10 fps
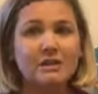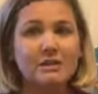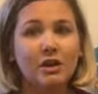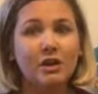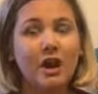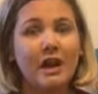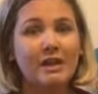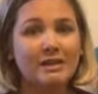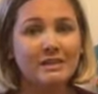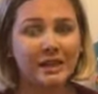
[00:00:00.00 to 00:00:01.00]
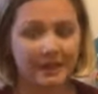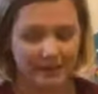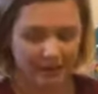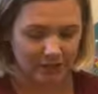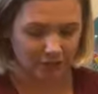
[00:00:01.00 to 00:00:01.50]
So I
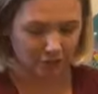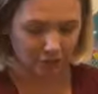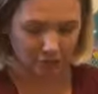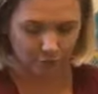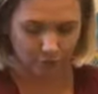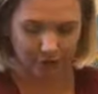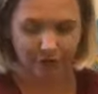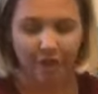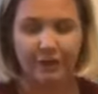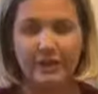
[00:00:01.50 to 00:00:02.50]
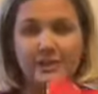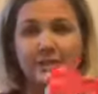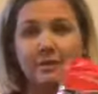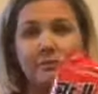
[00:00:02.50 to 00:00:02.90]
decided to go with these